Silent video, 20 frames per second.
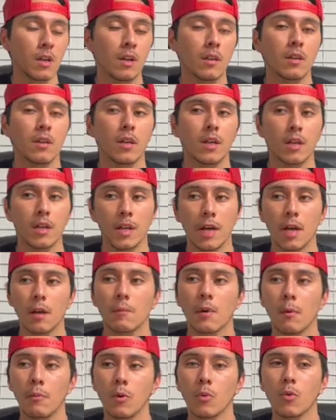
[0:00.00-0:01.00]
then yeah, it
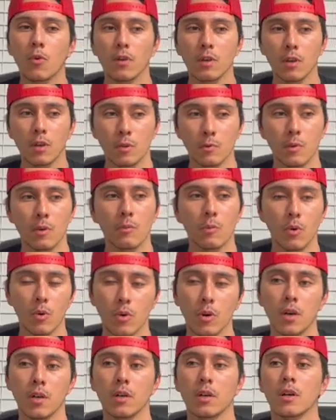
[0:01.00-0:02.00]
might be worth a little bit
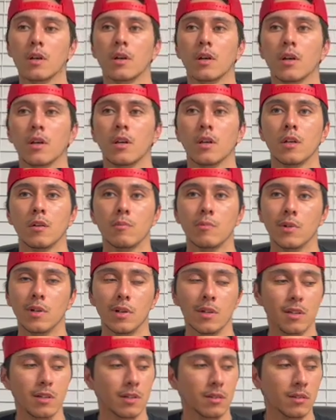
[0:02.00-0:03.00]
more.
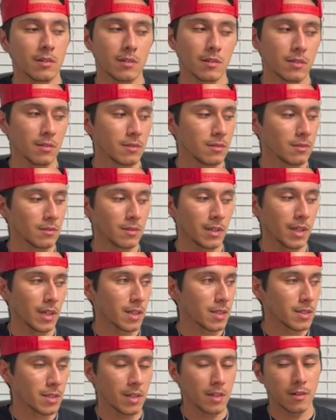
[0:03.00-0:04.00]
But like I
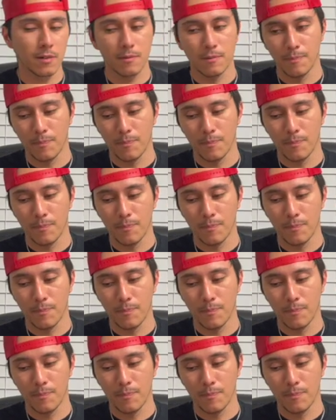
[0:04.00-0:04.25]
said,